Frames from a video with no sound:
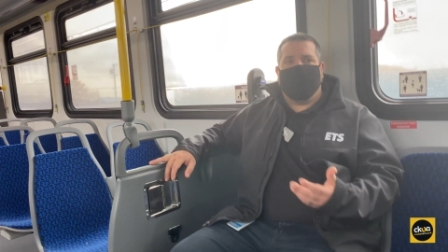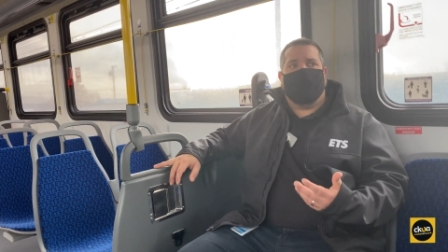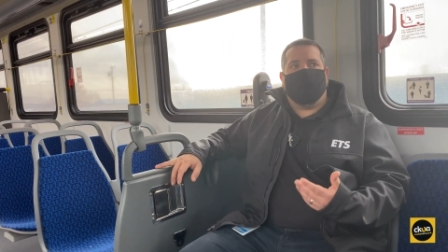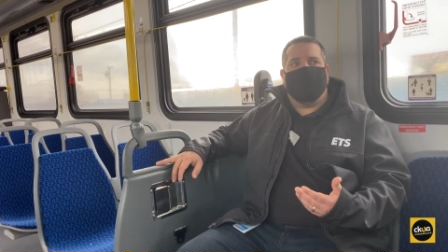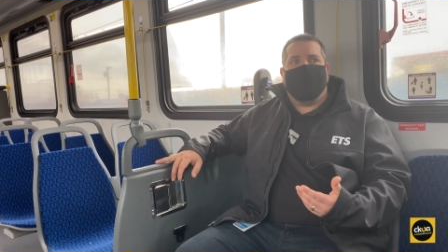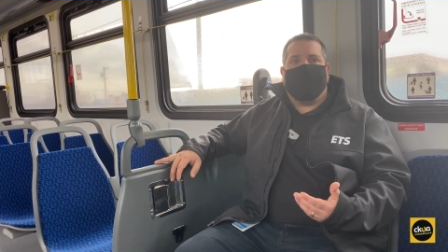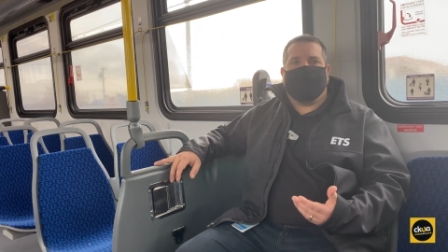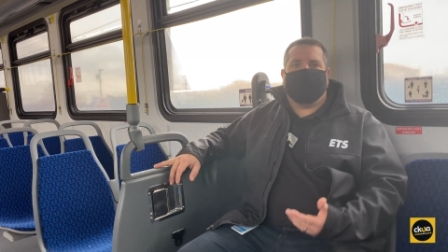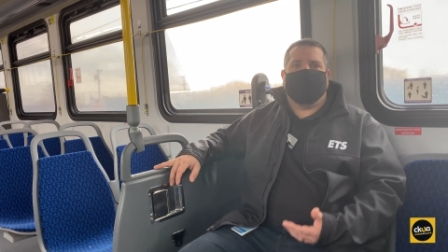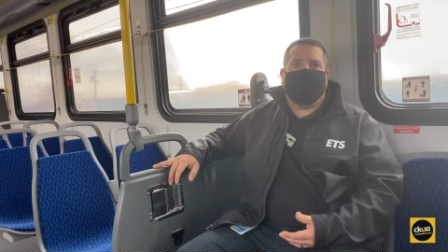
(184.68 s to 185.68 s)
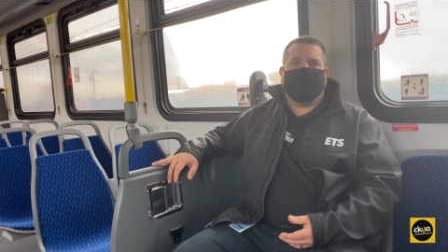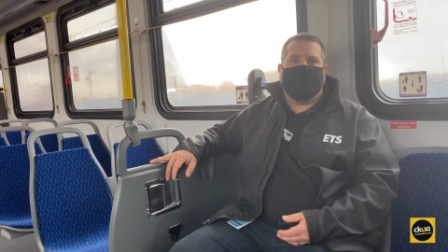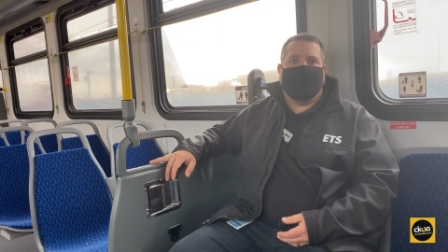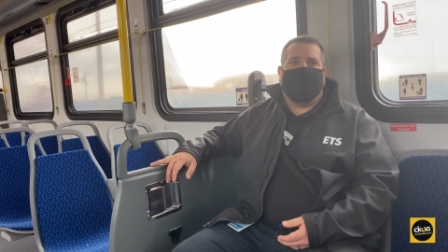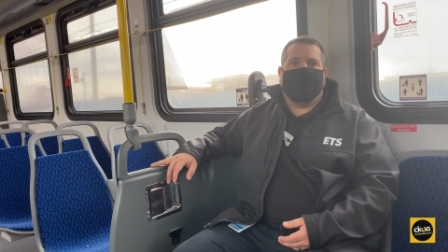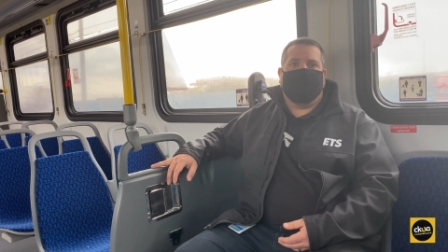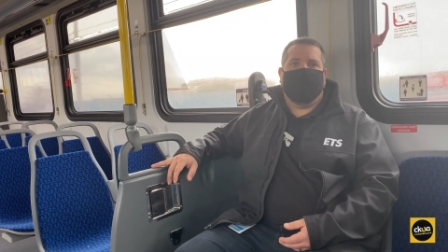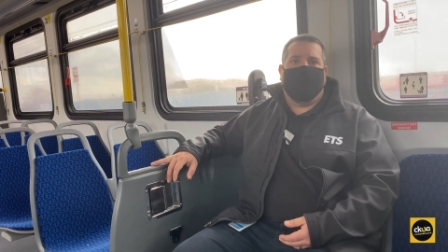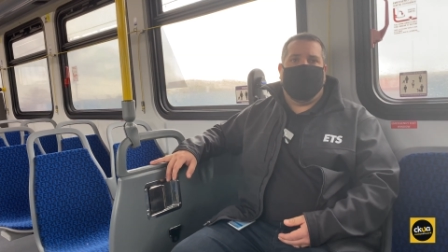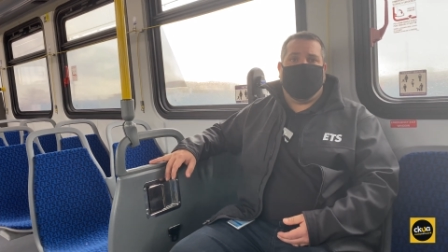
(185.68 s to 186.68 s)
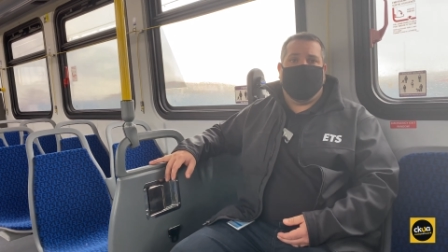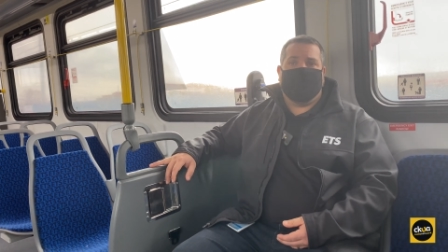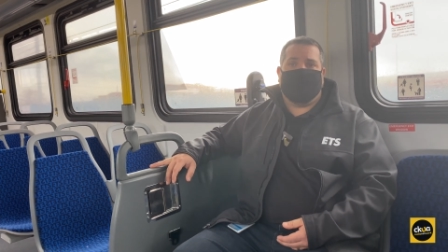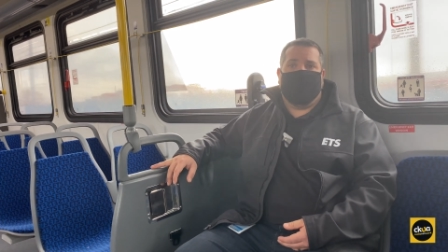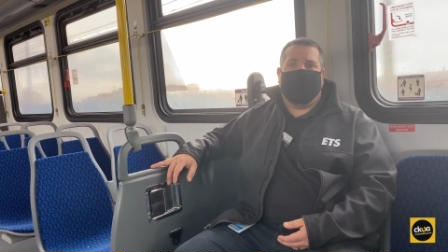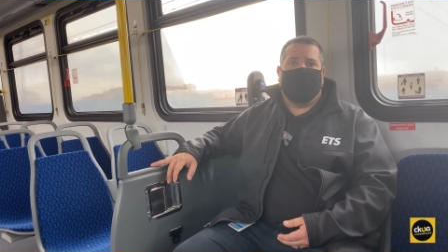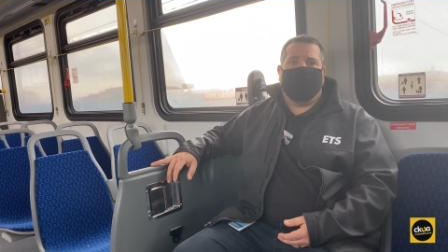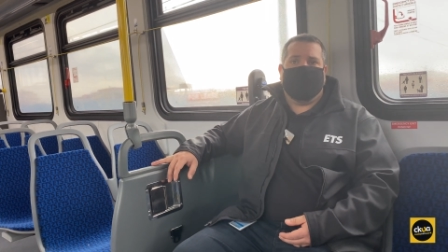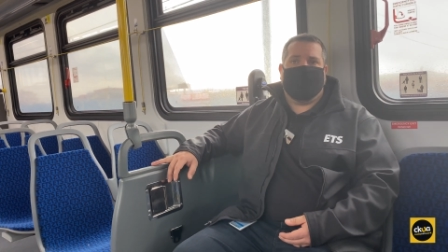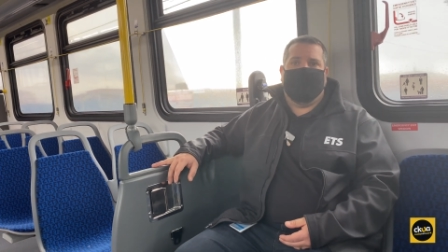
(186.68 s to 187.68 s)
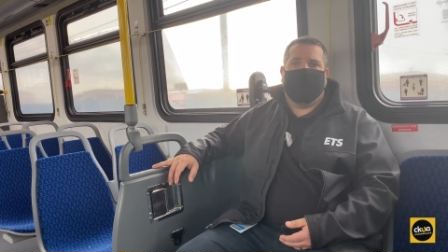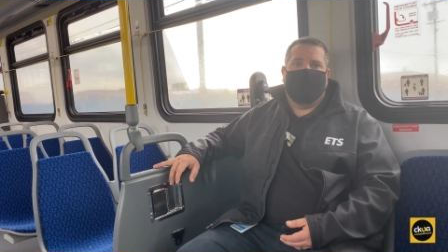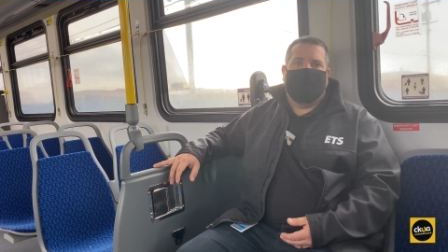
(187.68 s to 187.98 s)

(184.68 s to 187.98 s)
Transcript: that we're maximizing that uh, for the city of Edmonton.